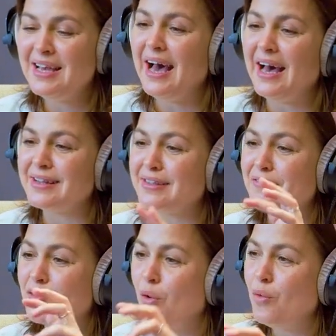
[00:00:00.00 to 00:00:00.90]
And they've
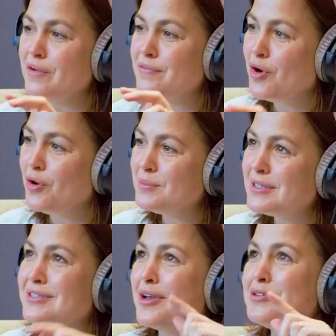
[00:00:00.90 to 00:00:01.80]
got all of
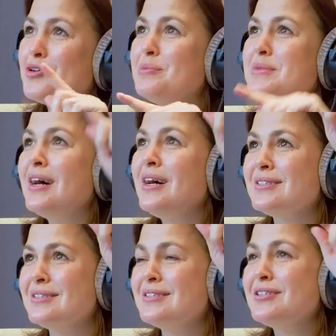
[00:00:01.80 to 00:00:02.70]
Tom's... So Tom's
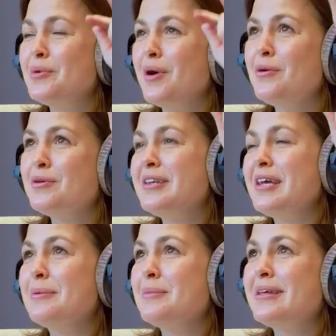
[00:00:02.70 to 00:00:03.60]
cousins, who are older than
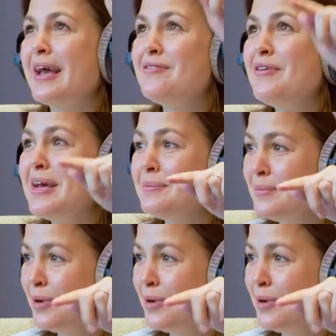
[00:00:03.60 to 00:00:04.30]
him, gave him